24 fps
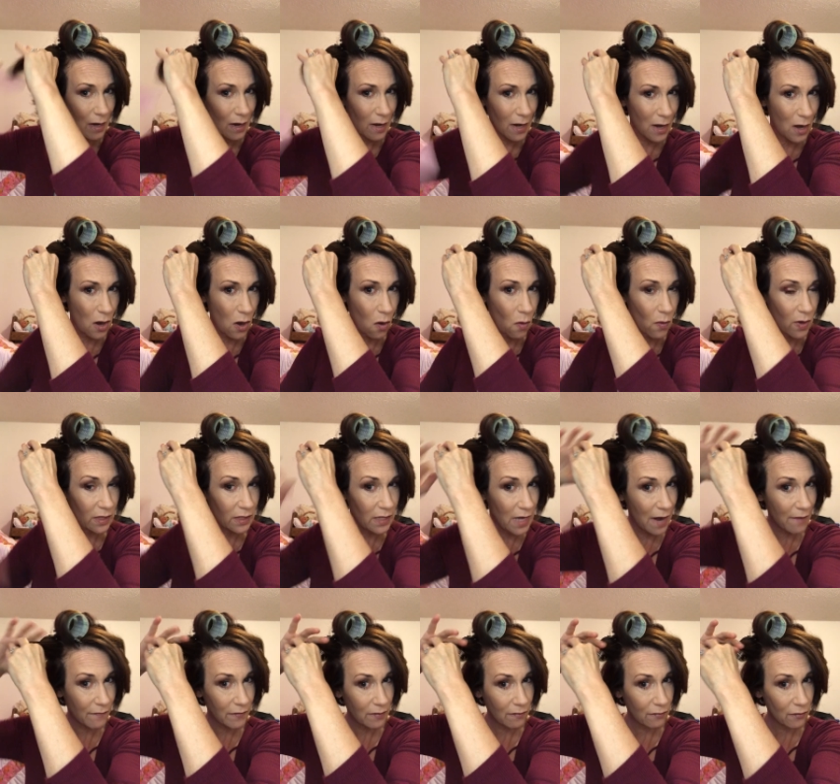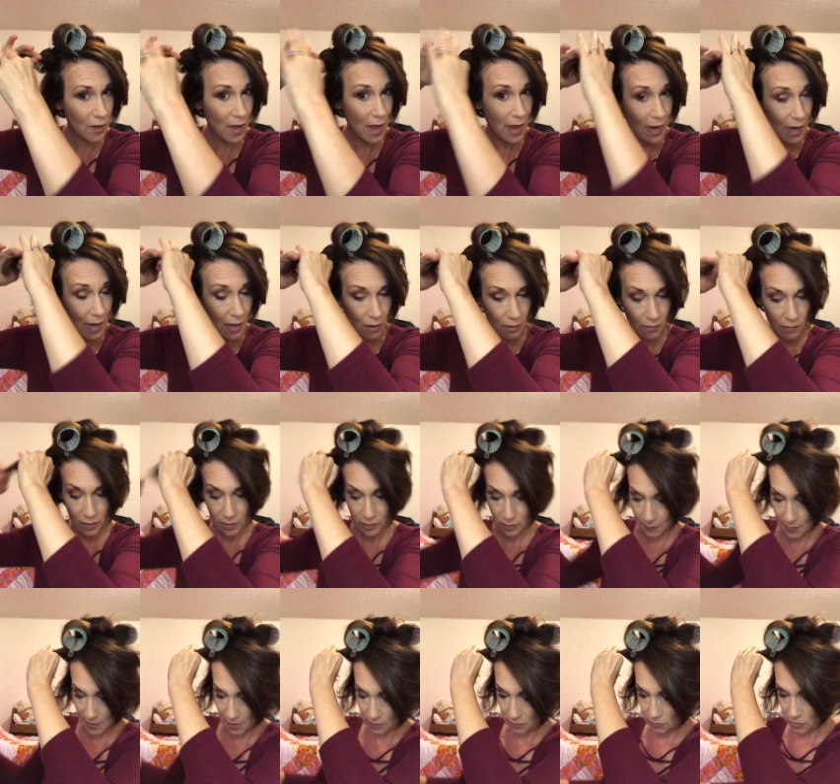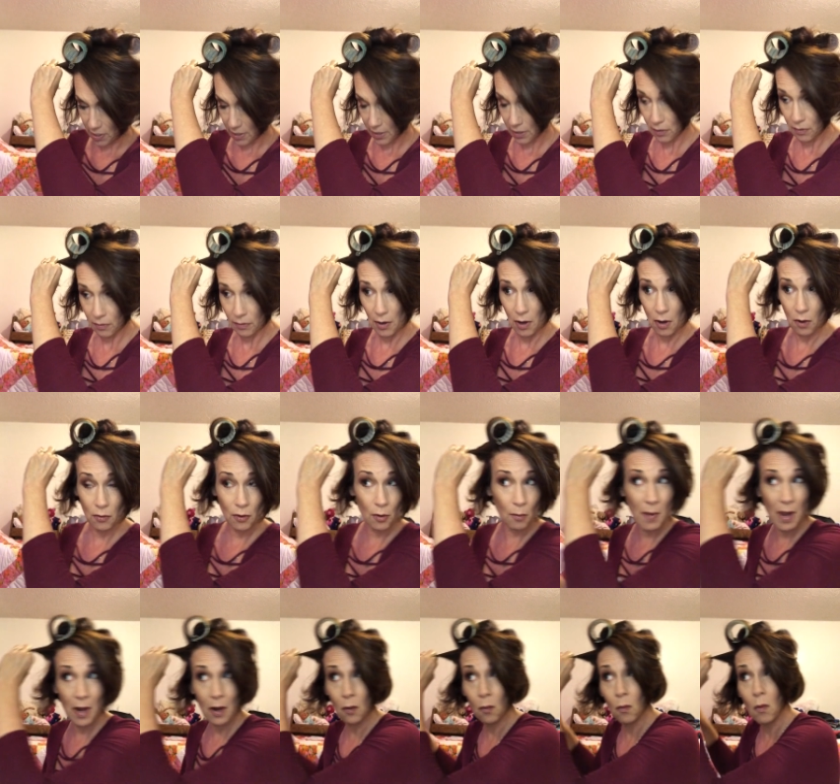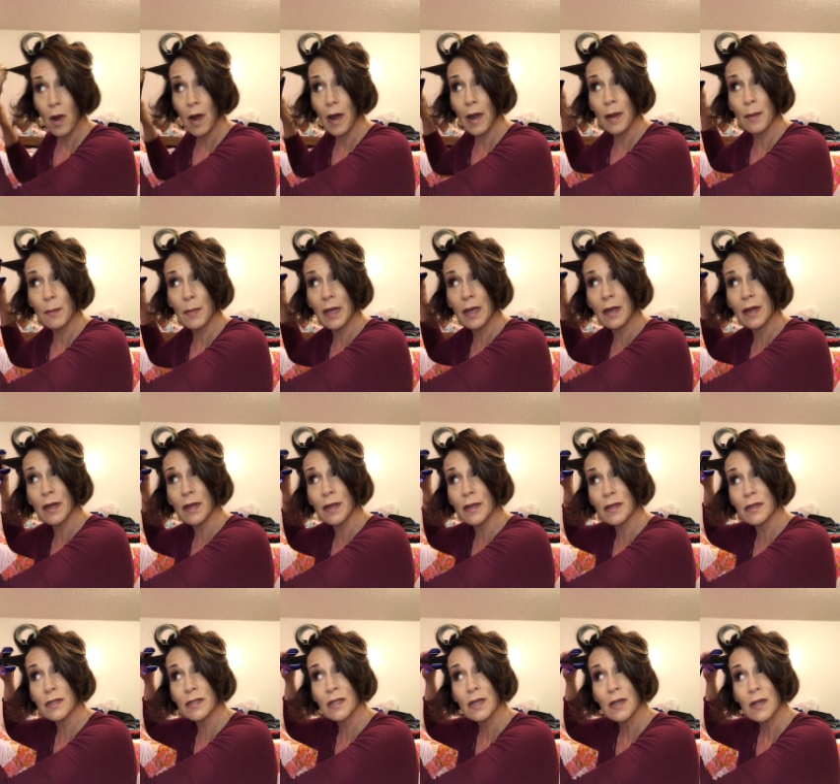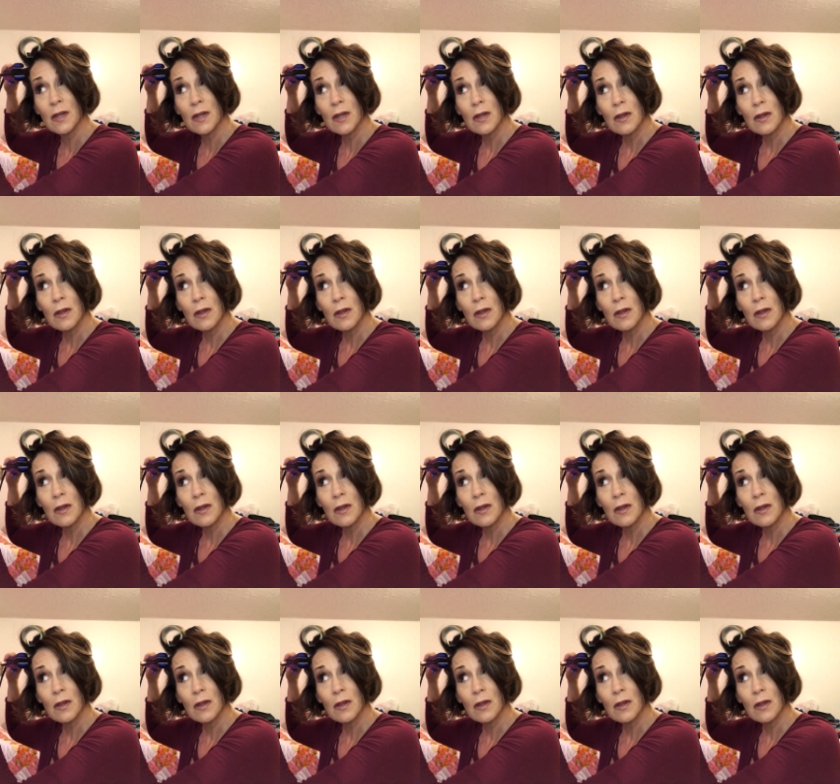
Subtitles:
I always have to flat iron this piece right here though, no matter what, because